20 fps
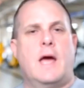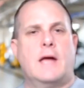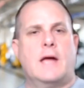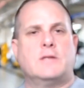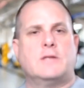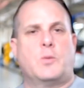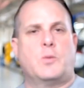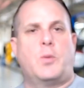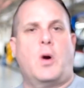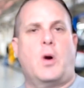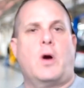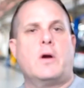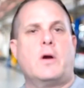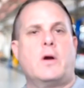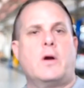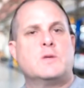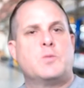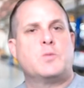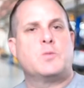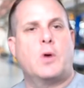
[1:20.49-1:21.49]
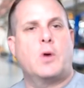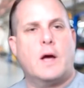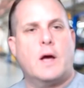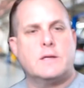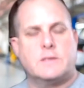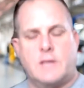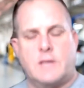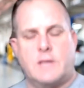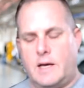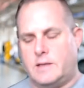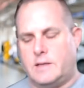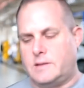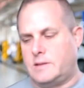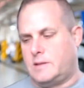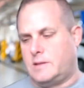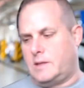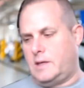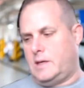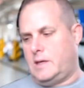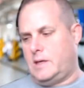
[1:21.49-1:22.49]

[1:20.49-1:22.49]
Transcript: And so part of this process,